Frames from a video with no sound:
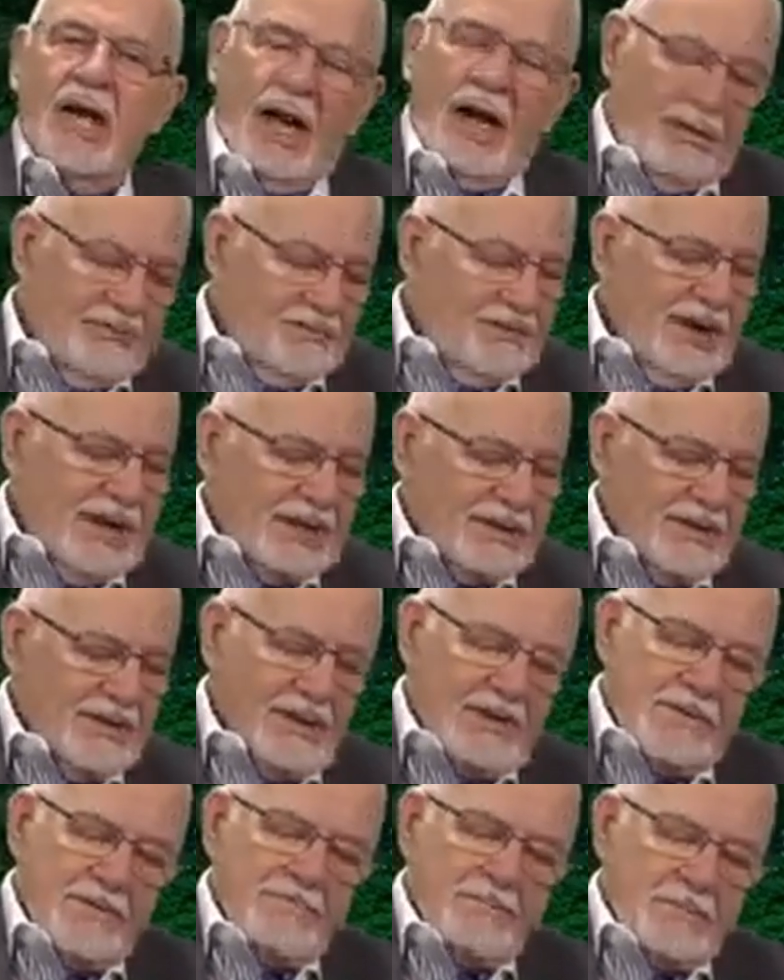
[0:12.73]
In fact,
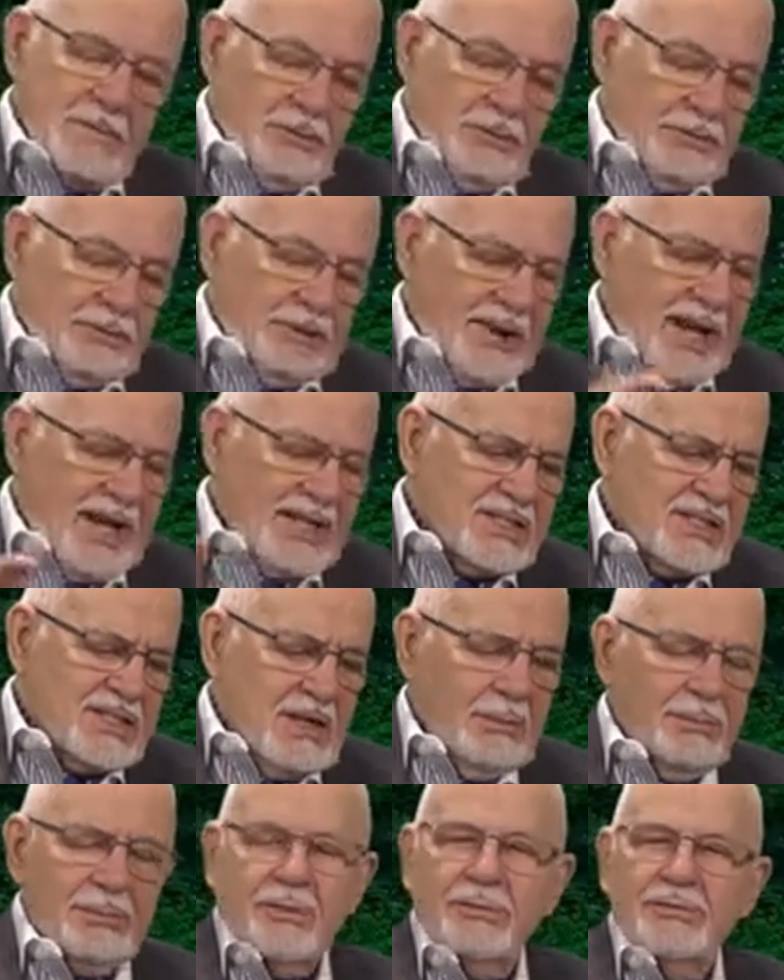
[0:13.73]
for the next
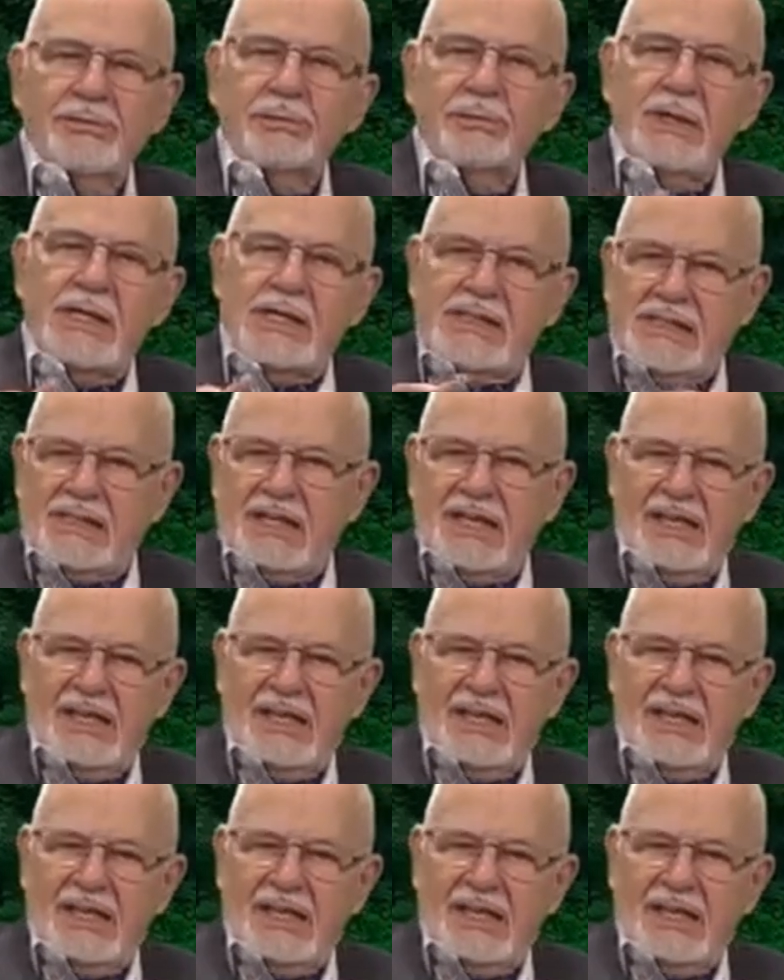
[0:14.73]
couple of weeks,